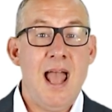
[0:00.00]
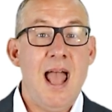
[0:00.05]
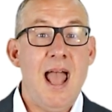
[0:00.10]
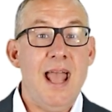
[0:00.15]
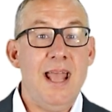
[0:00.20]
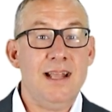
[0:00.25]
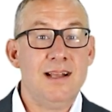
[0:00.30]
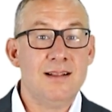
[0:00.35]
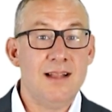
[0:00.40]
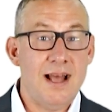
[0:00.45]

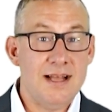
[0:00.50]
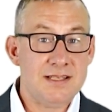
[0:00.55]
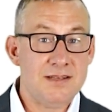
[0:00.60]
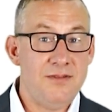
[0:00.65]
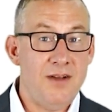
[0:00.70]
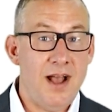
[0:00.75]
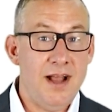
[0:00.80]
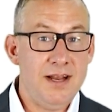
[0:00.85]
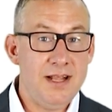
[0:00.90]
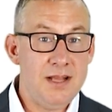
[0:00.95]
A
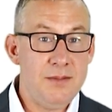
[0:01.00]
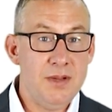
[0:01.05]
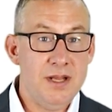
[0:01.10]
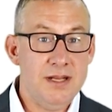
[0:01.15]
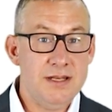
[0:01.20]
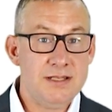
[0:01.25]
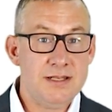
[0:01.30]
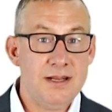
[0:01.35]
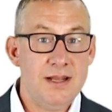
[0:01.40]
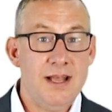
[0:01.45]
classified
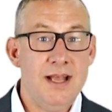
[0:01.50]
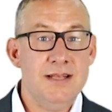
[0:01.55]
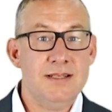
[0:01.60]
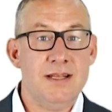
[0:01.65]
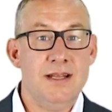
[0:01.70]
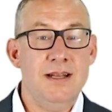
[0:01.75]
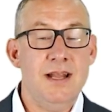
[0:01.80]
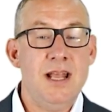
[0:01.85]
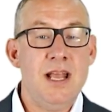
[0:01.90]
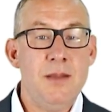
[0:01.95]
image is
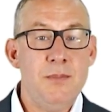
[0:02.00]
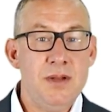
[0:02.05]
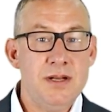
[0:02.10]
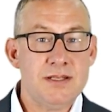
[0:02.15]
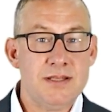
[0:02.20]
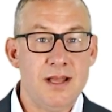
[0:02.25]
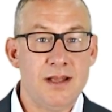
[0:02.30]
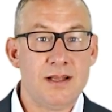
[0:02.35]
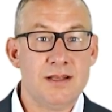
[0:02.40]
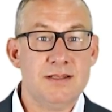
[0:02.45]
an image
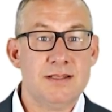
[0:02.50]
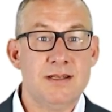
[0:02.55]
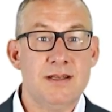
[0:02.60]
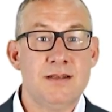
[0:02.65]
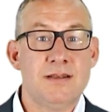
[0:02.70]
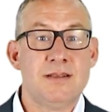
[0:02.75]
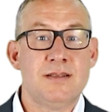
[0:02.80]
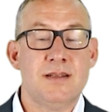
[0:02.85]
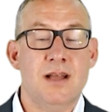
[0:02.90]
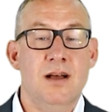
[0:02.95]
that
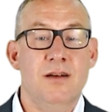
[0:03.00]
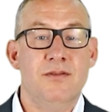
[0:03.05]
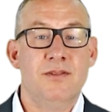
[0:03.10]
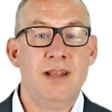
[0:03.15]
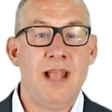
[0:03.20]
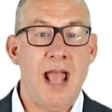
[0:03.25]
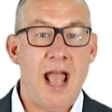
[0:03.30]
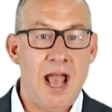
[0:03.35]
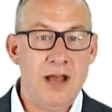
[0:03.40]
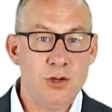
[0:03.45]
consists of
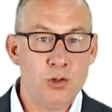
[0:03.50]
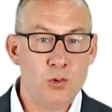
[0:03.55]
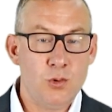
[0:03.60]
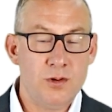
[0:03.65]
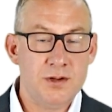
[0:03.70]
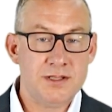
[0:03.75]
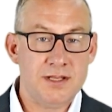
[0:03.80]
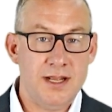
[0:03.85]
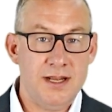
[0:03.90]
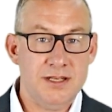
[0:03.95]

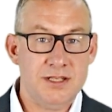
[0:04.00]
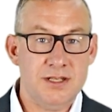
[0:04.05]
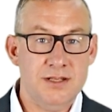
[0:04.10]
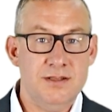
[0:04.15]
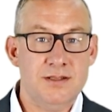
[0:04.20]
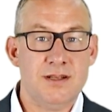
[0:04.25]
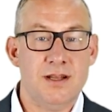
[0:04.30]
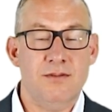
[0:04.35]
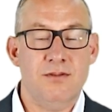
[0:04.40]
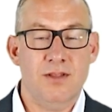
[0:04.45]

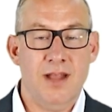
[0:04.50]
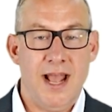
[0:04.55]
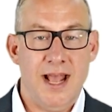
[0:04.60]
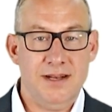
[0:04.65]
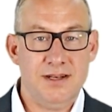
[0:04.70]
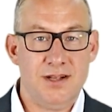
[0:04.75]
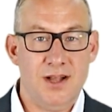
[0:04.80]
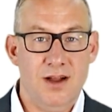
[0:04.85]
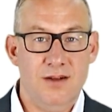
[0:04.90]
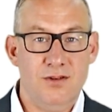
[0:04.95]
categorizations of
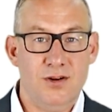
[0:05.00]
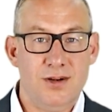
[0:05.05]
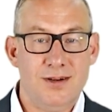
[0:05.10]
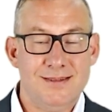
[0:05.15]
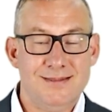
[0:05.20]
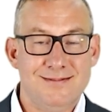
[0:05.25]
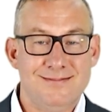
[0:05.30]
land cover.